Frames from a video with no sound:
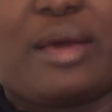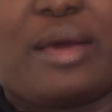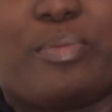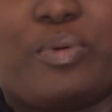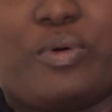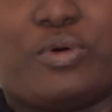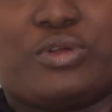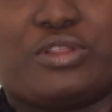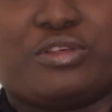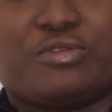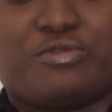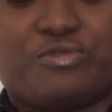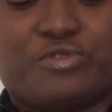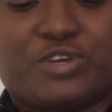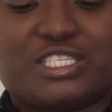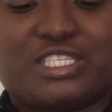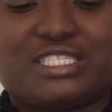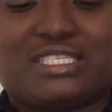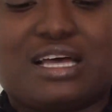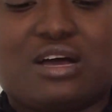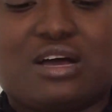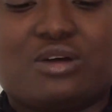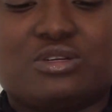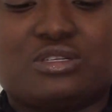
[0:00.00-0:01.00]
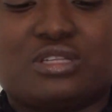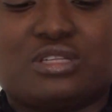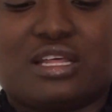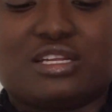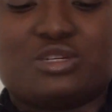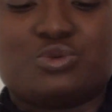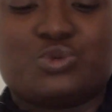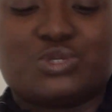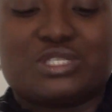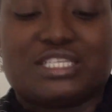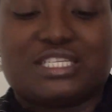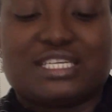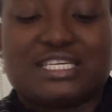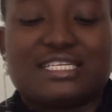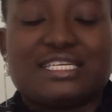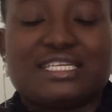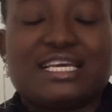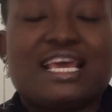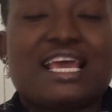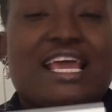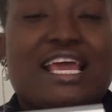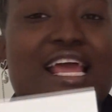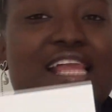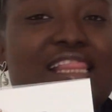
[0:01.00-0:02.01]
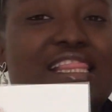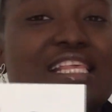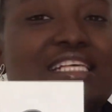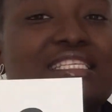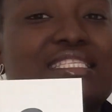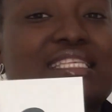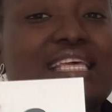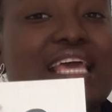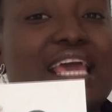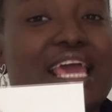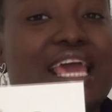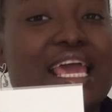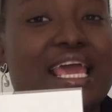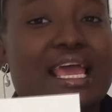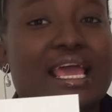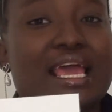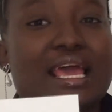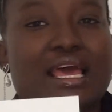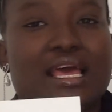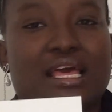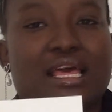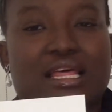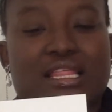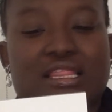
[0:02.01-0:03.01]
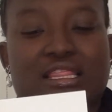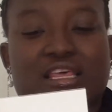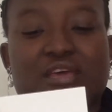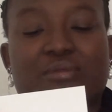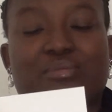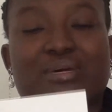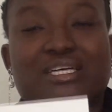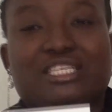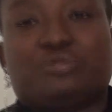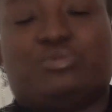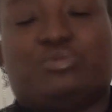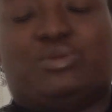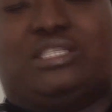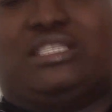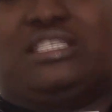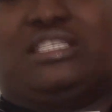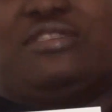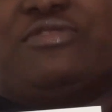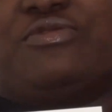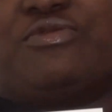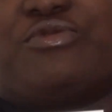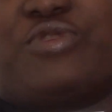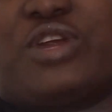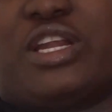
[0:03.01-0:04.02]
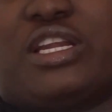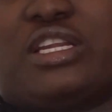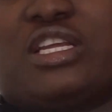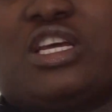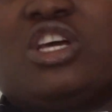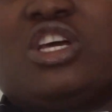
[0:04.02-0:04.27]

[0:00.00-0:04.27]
apple, the first sound that we did, and this e, they must be different.